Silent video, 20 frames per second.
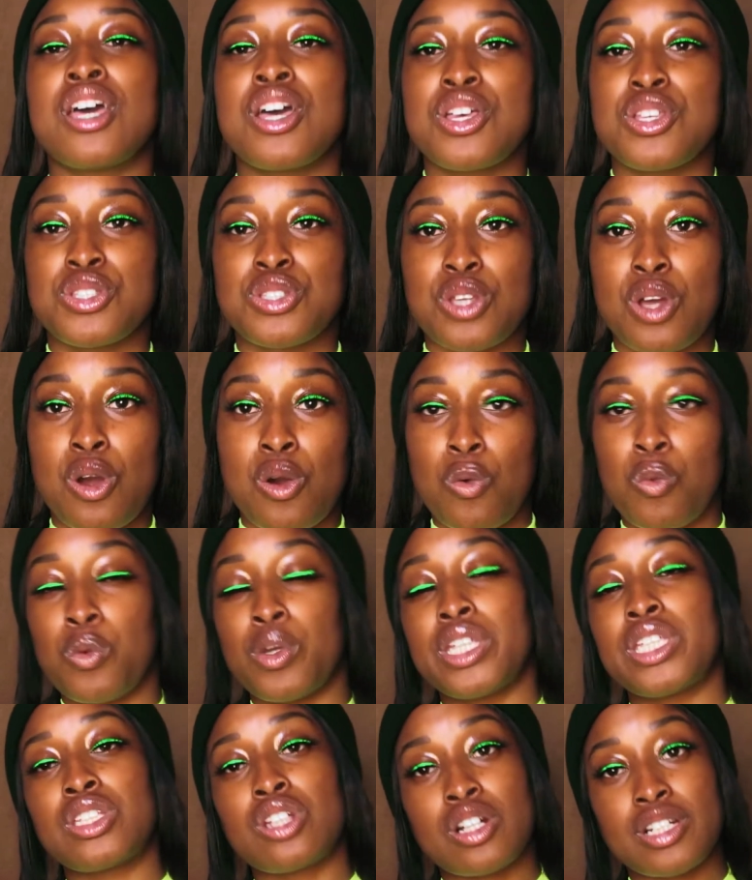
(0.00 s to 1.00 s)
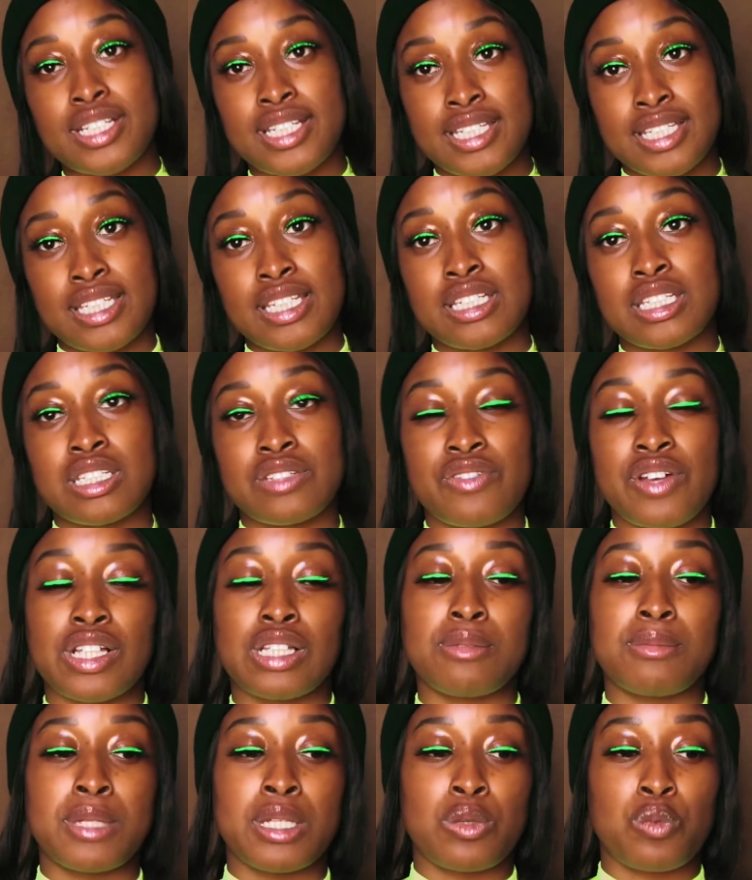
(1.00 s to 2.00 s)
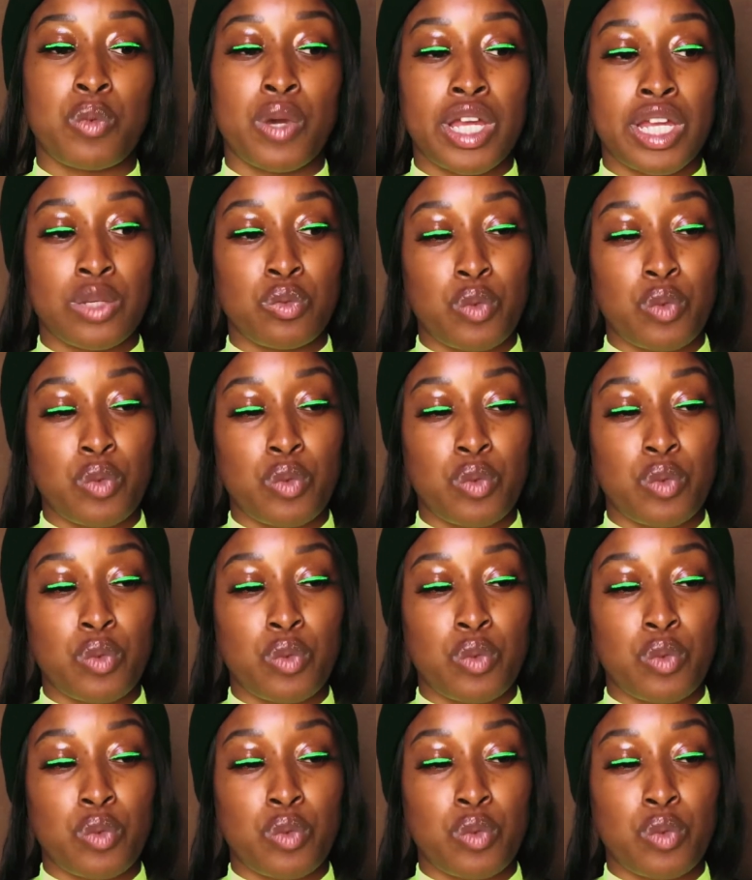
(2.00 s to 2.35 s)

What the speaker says: So we start to see a development when